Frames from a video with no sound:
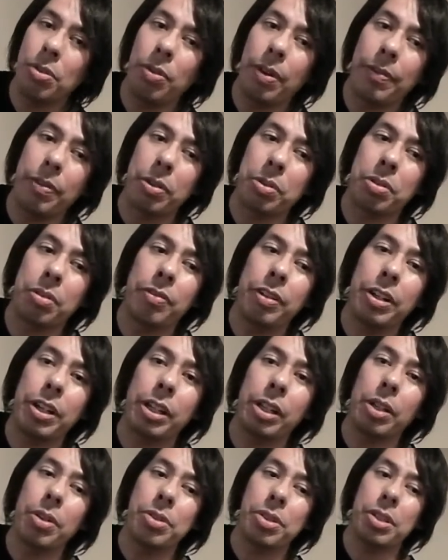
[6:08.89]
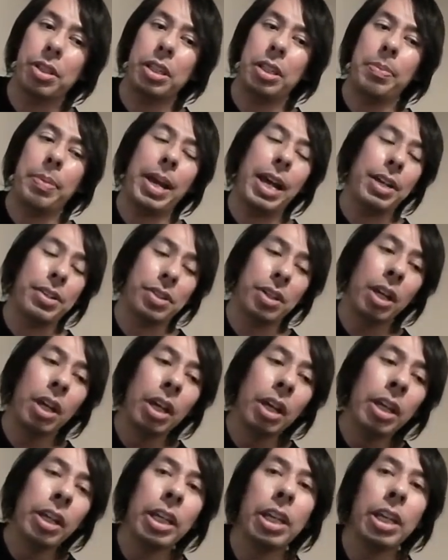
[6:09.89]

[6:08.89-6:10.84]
who I've worked with very closely in the past,